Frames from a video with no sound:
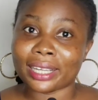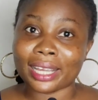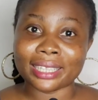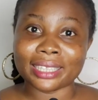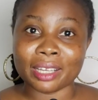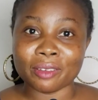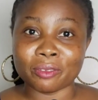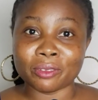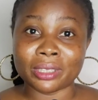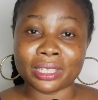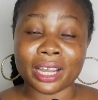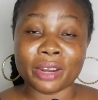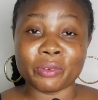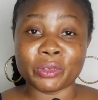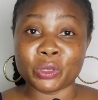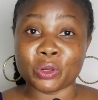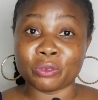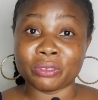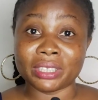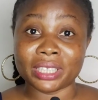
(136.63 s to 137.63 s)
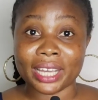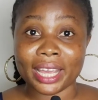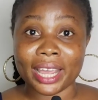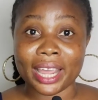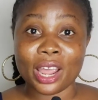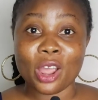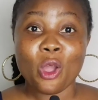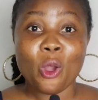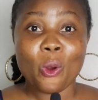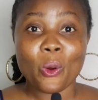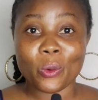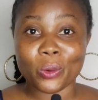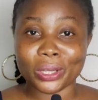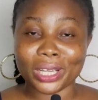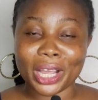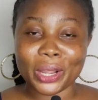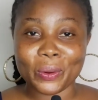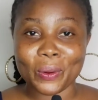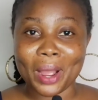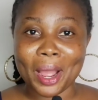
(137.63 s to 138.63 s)
Get rid of the hair
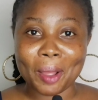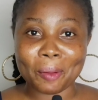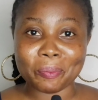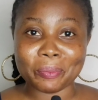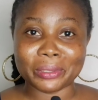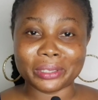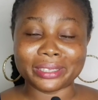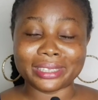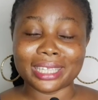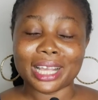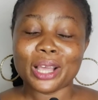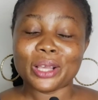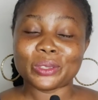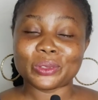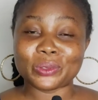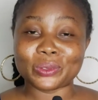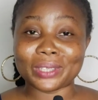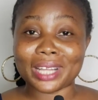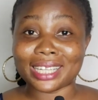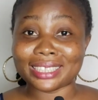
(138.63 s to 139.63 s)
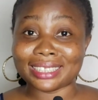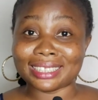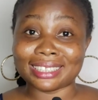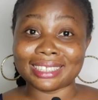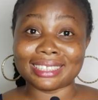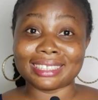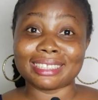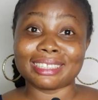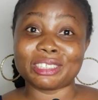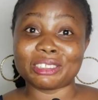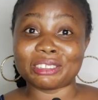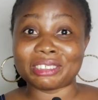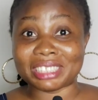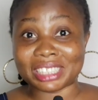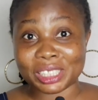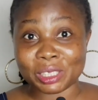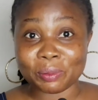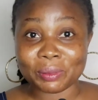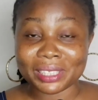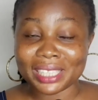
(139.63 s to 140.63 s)
under your armpits. So that is the
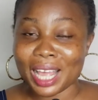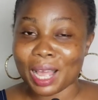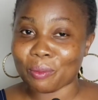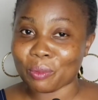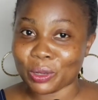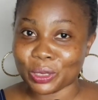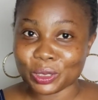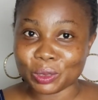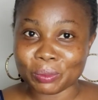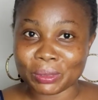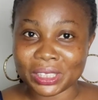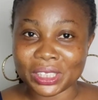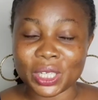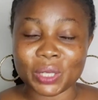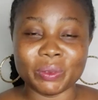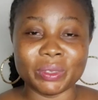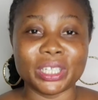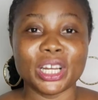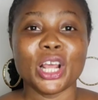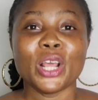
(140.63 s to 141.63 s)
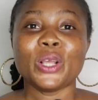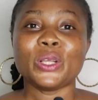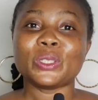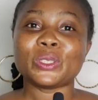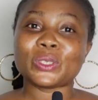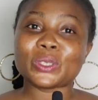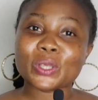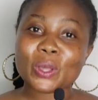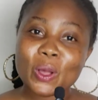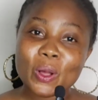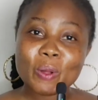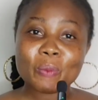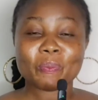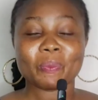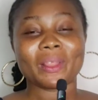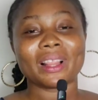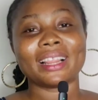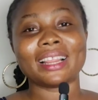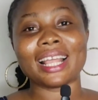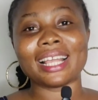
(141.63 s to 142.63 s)
tips I'm going to be sharing.
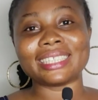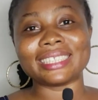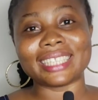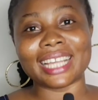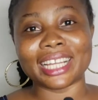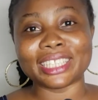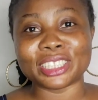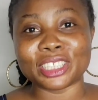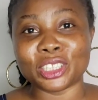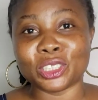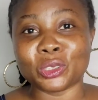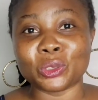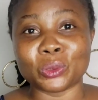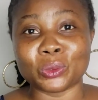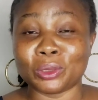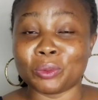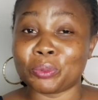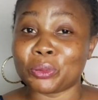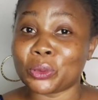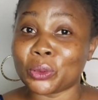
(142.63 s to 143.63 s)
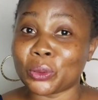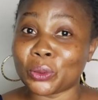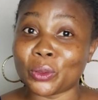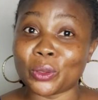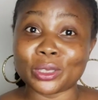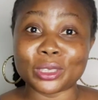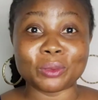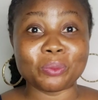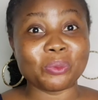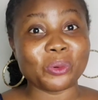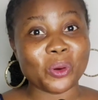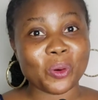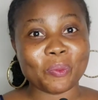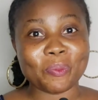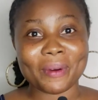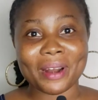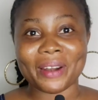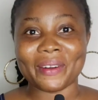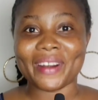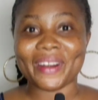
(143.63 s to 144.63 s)
So let's get into the products
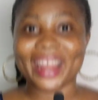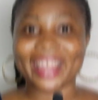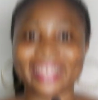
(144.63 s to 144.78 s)
proper,